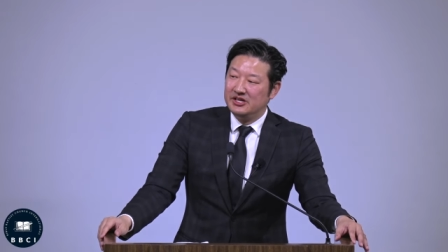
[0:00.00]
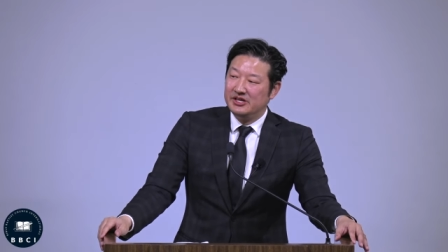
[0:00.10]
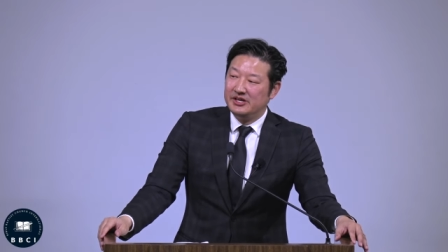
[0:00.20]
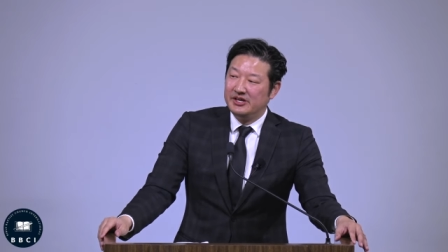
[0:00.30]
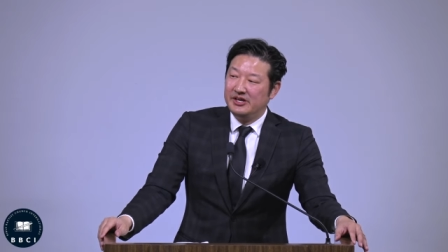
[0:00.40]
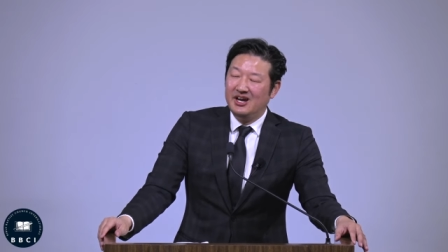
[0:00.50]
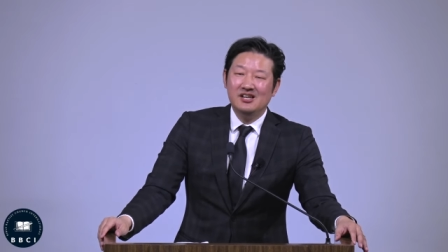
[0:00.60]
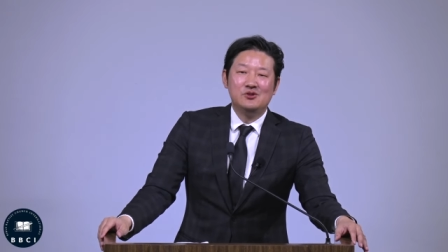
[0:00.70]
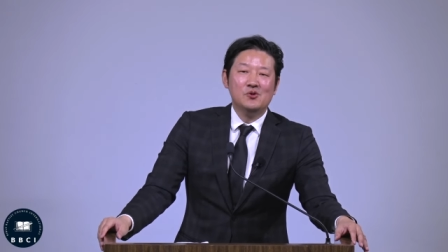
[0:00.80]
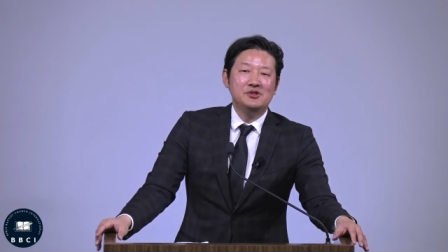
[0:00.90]
Amen.
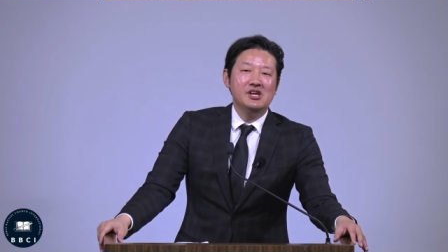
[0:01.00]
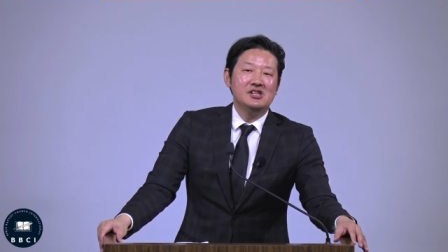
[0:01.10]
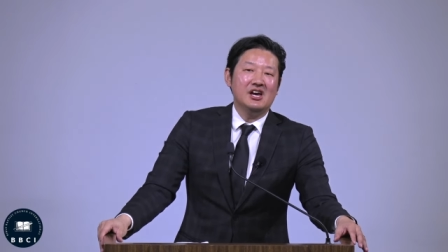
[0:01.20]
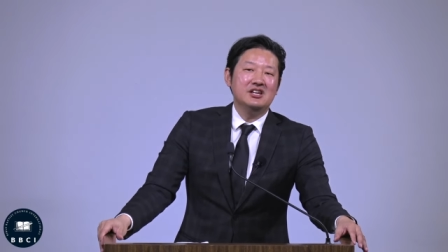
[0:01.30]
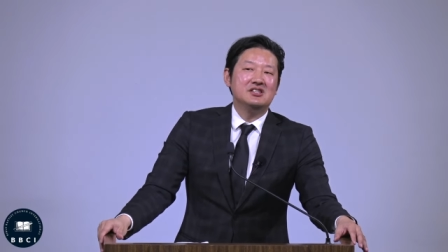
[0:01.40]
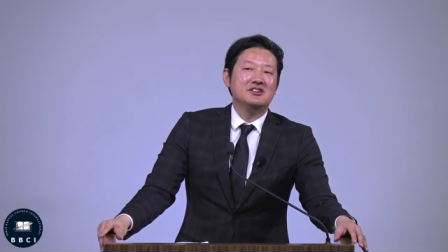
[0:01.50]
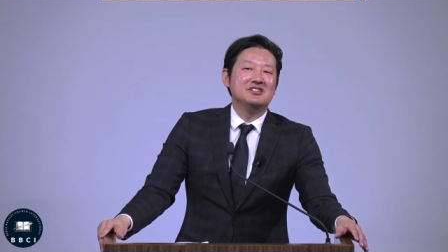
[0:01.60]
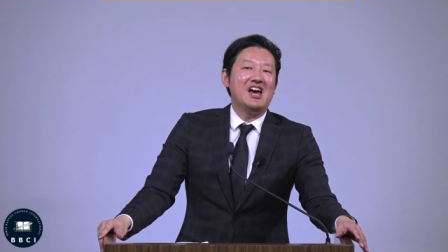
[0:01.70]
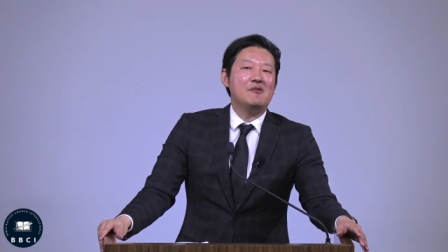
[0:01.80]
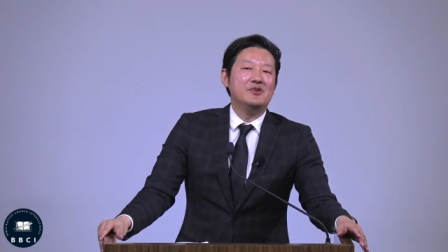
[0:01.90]
And don't think that it doesn't
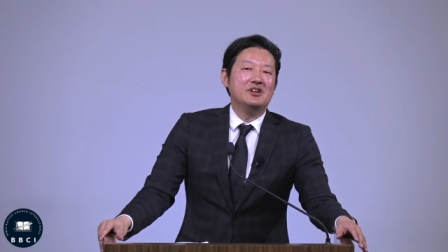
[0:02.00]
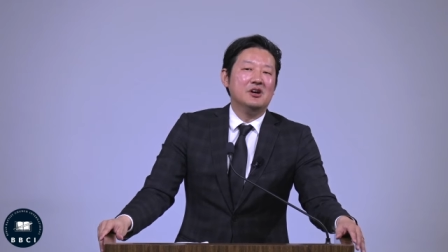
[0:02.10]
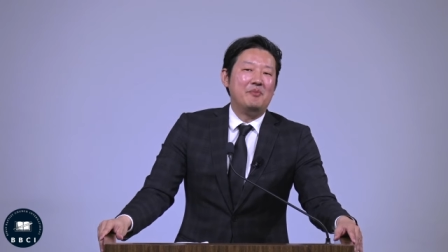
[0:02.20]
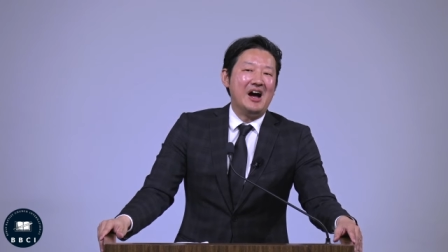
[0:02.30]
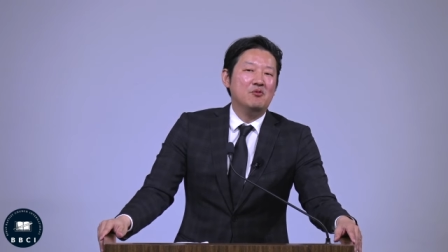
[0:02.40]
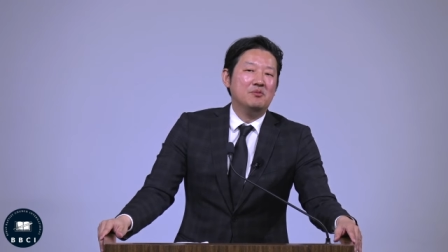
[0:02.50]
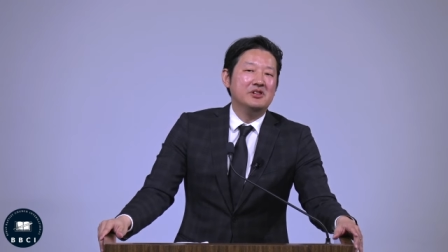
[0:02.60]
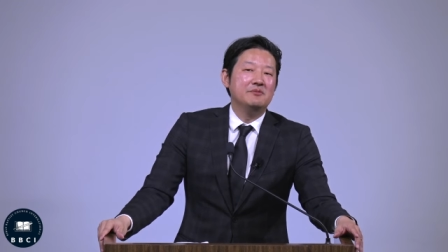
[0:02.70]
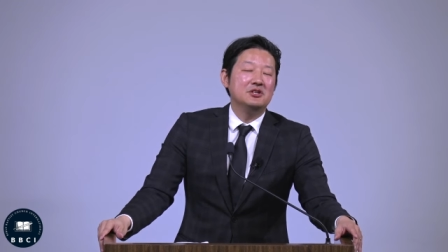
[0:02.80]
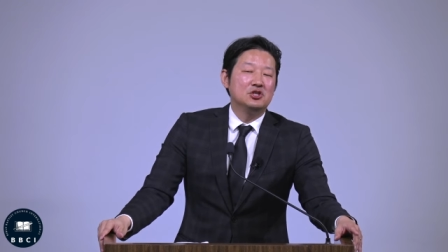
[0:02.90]
happen in a Bible
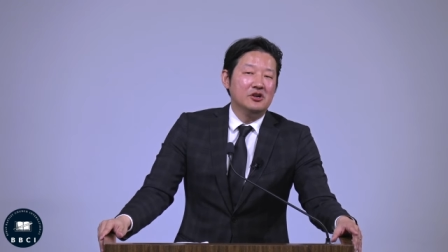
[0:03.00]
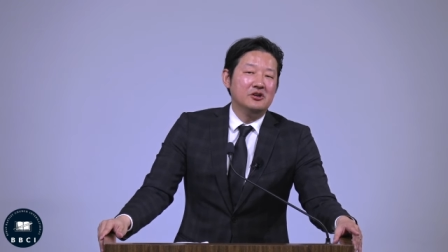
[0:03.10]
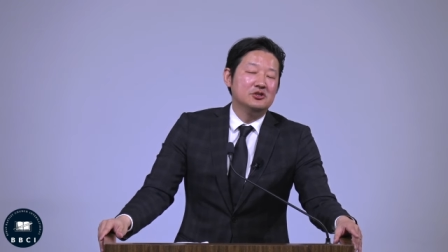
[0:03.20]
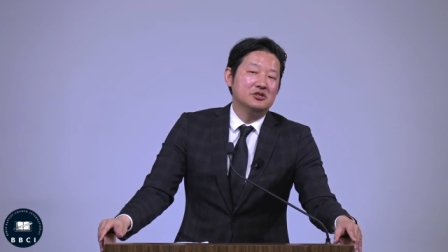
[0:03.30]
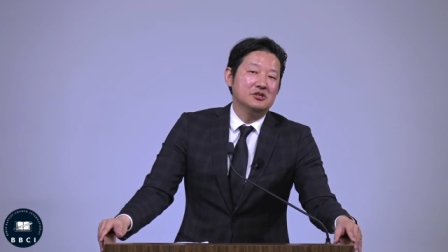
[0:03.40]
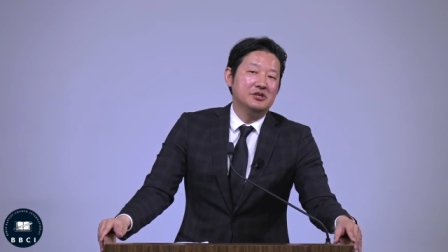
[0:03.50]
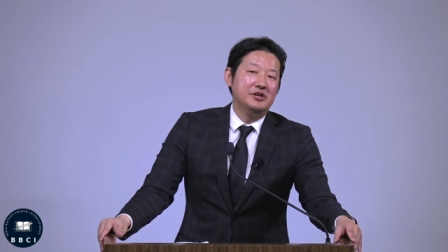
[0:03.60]
believing church.